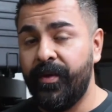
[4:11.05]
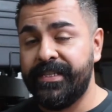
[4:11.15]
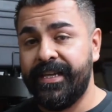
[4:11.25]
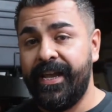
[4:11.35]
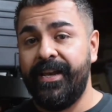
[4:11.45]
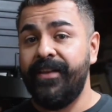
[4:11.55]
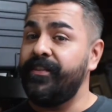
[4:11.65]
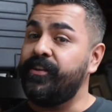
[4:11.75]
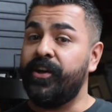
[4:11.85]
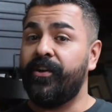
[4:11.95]
Once again,
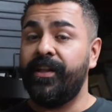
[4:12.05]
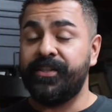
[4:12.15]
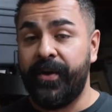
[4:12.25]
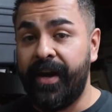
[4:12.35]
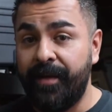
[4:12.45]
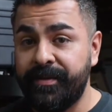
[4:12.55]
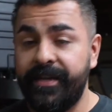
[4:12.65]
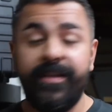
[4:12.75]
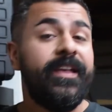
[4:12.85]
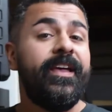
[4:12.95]
the Juggernaut's a great option.